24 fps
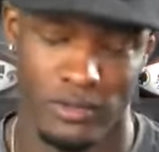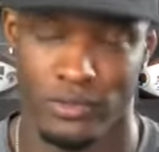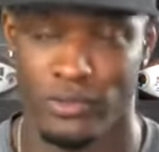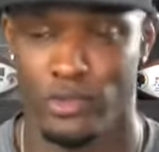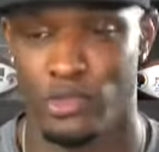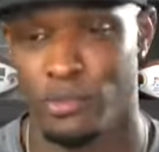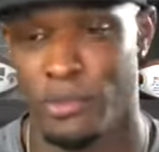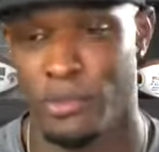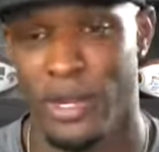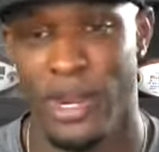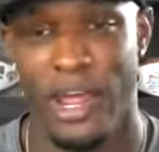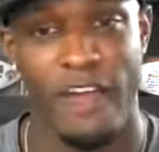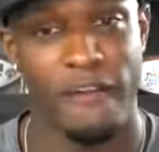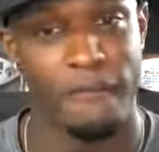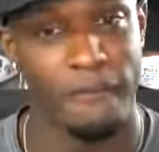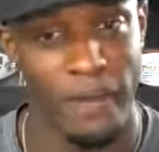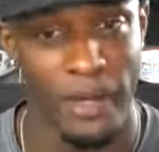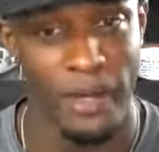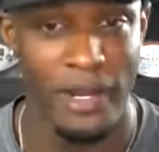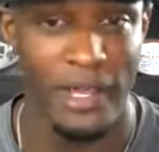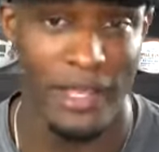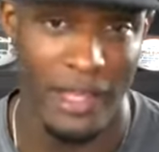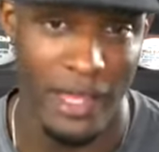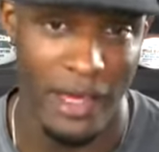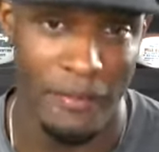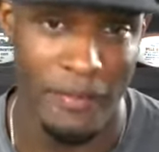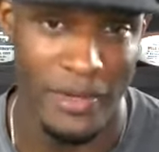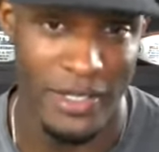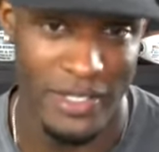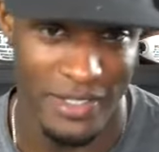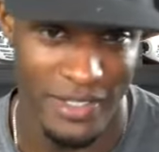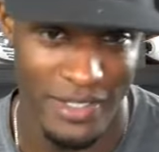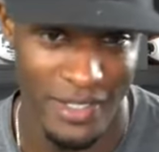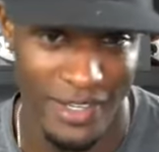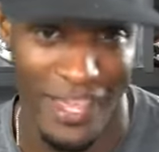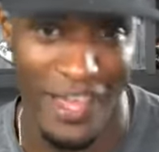you better have money in that
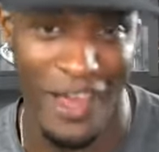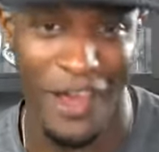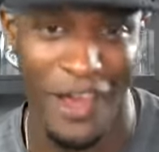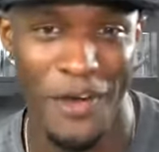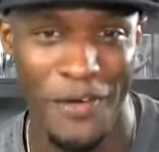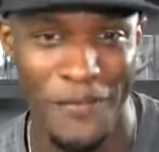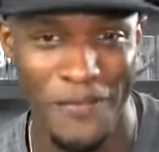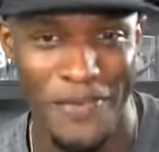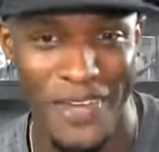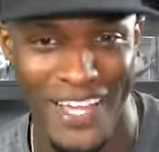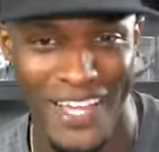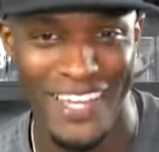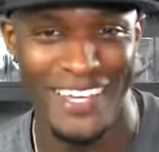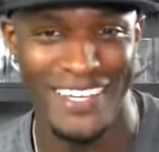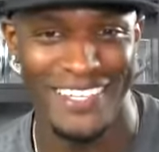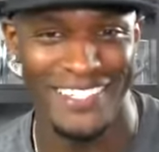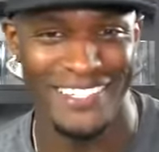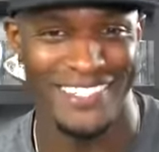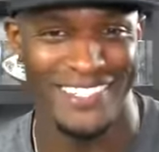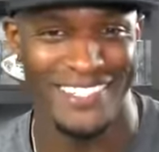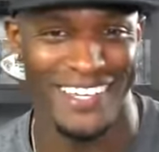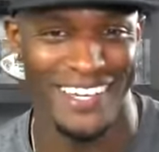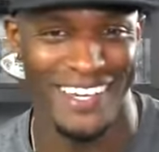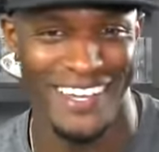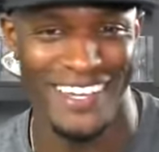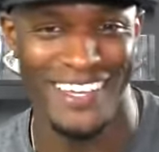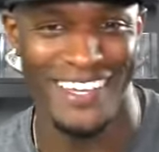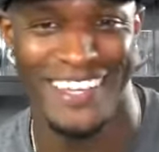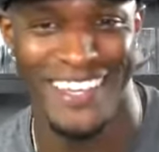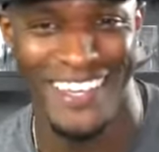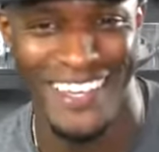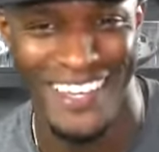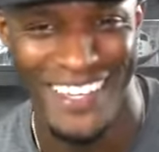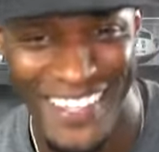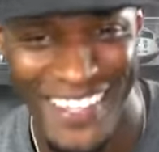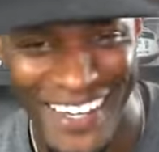business account, because
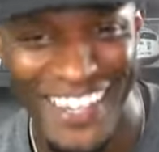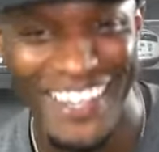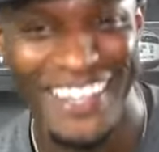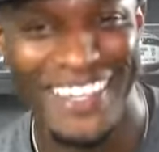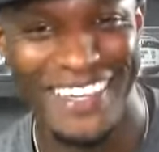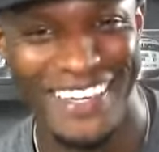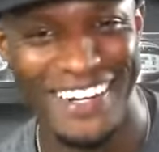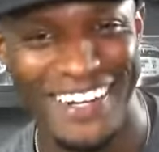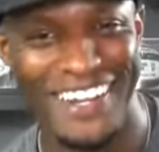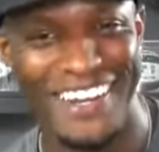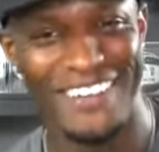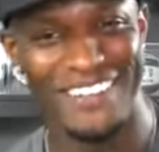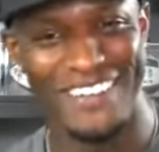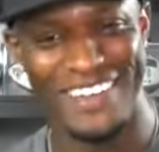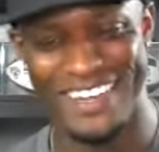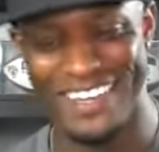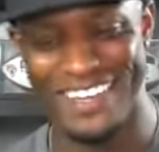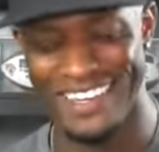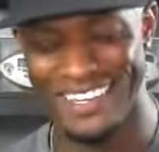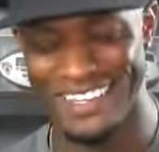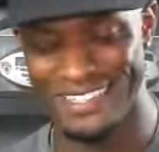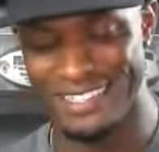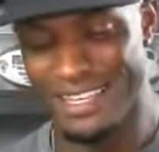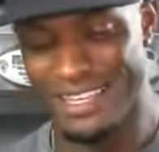you know what I mean? Because